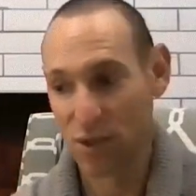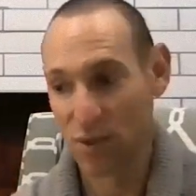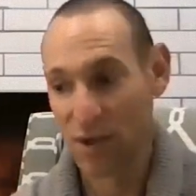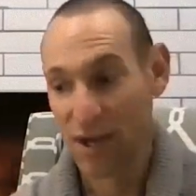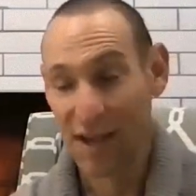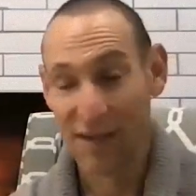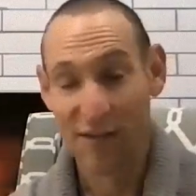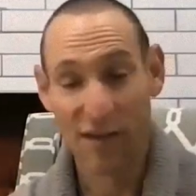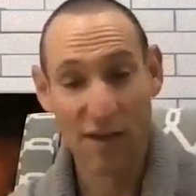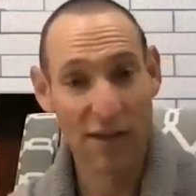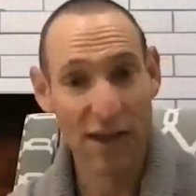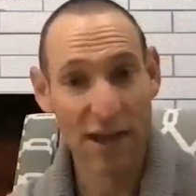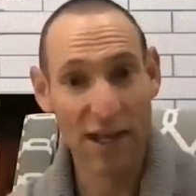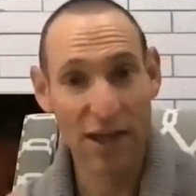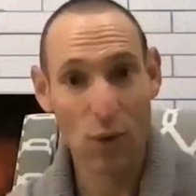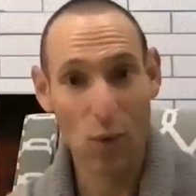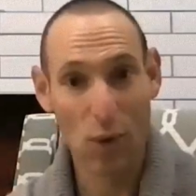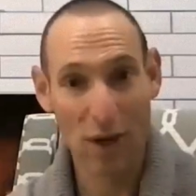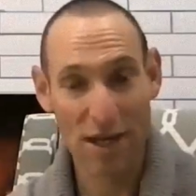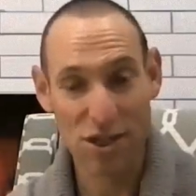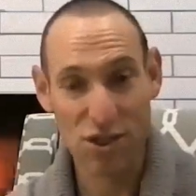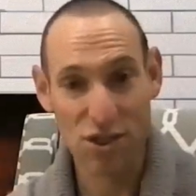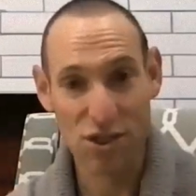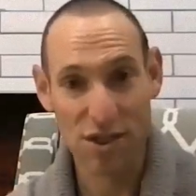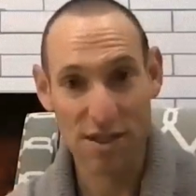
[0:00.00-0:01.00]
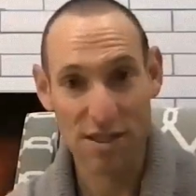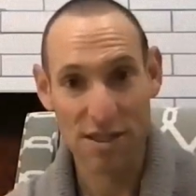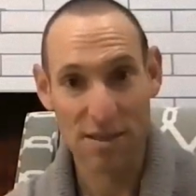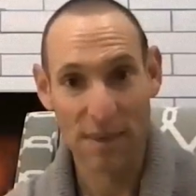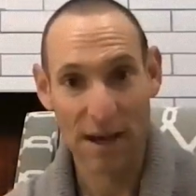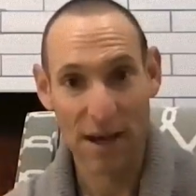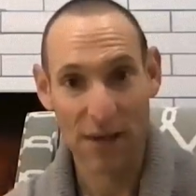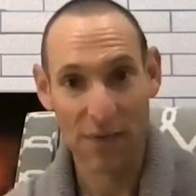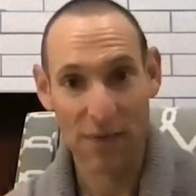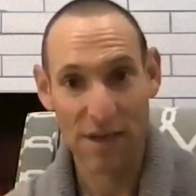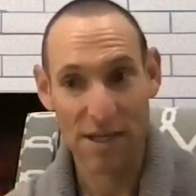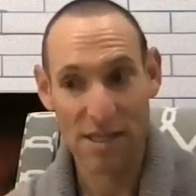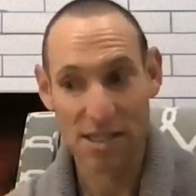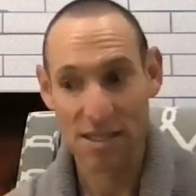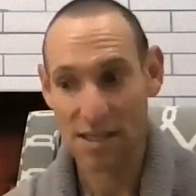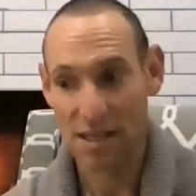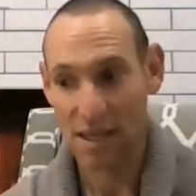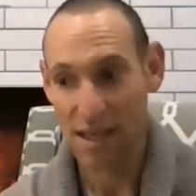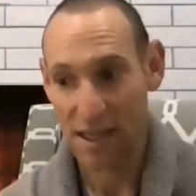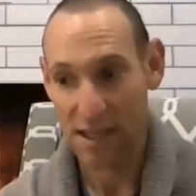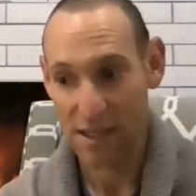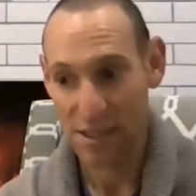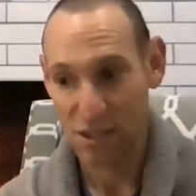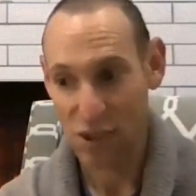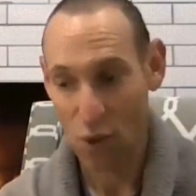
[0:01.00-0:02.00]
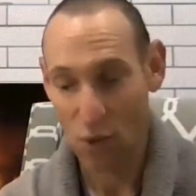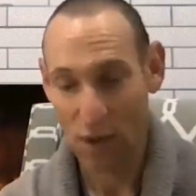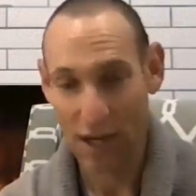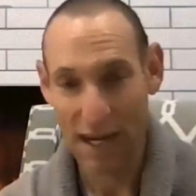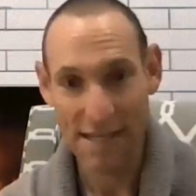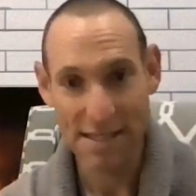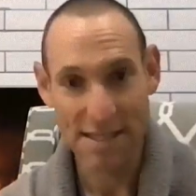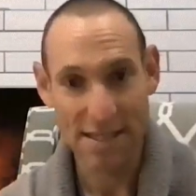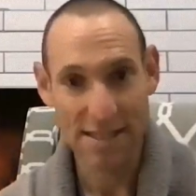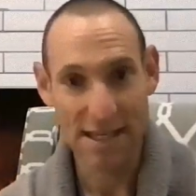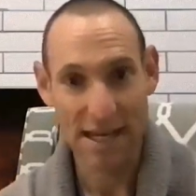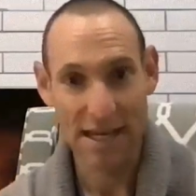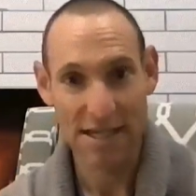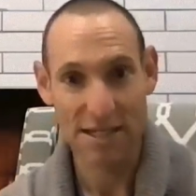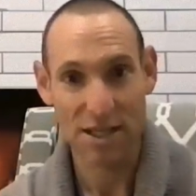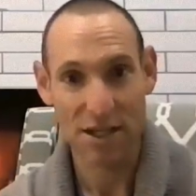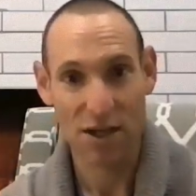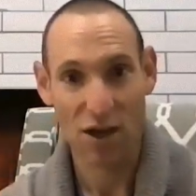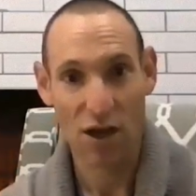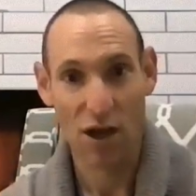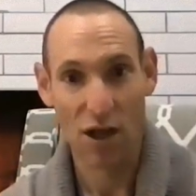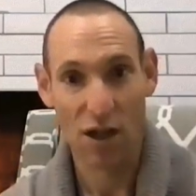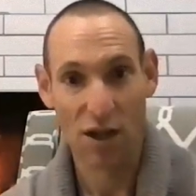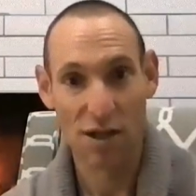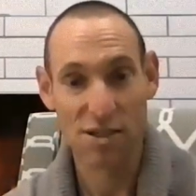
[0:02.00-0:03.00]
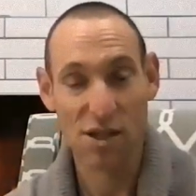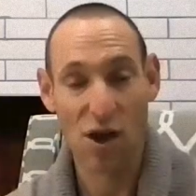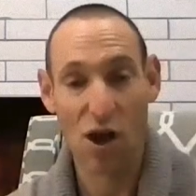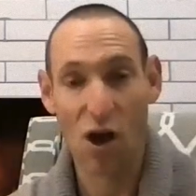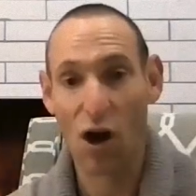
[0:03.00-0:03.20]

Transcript: If you have any questions about this, don't hesitate to call us.